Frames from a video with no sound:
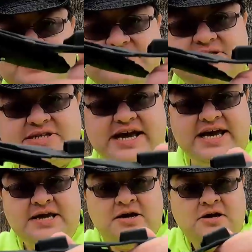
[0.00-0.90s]
This is
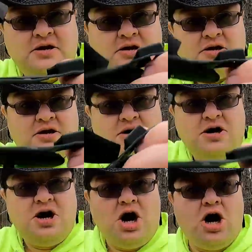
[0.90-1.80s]
a
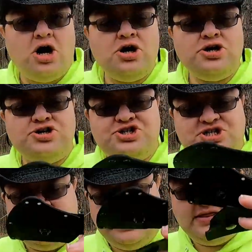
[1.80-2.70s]
hard
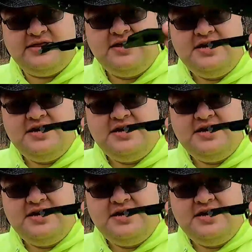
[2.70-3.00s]
sheath.